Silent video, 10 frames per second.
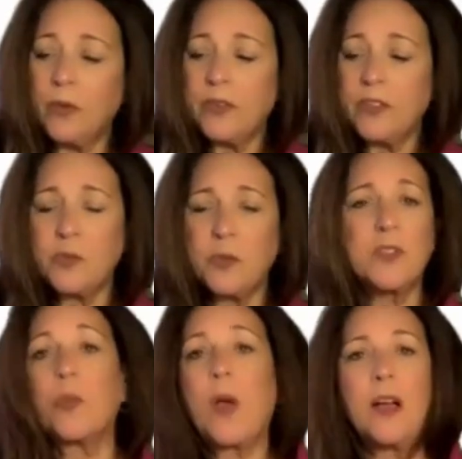This was
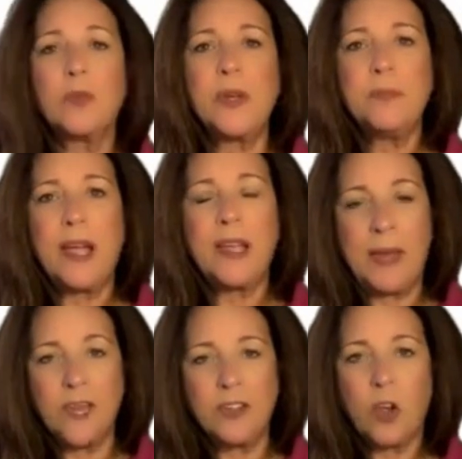written by
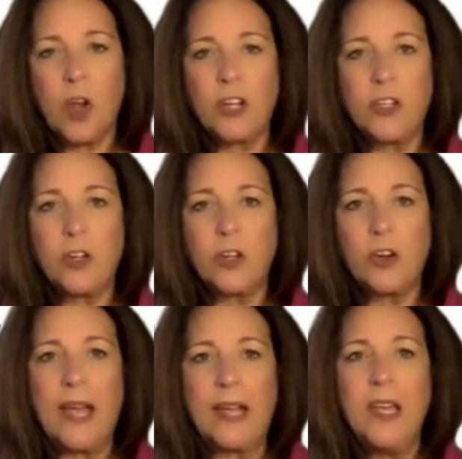Amanda Gardner.
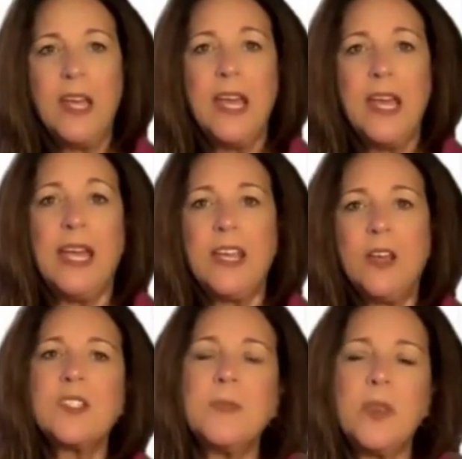And here are
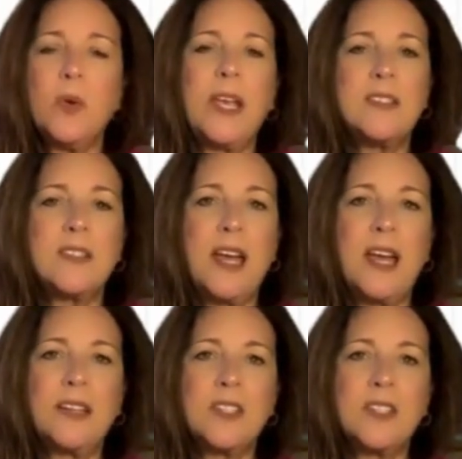some of the ways
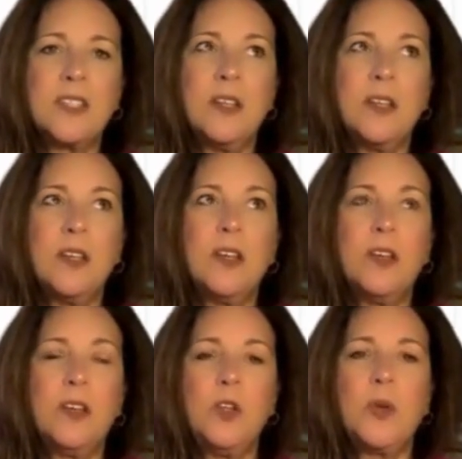that
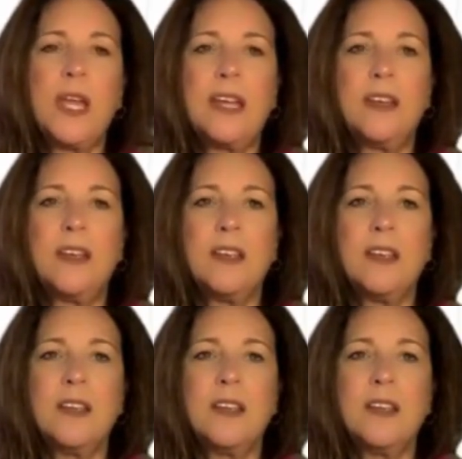you can